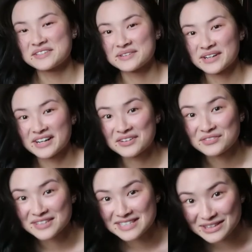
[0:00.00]
so it kind
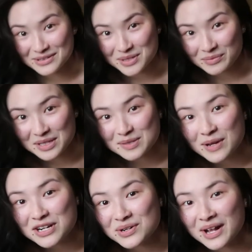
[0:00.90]
of feels like there's something
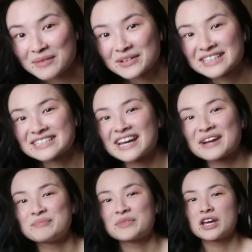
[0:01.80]
special happening
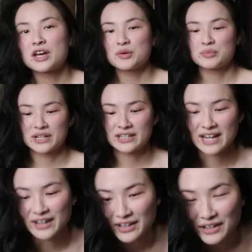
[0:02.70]
today. But
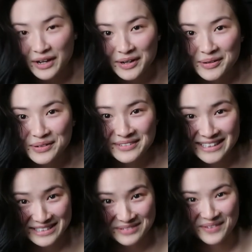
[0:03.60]
yeah, I'm
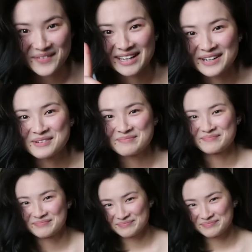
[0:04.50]
gonna do my makeup.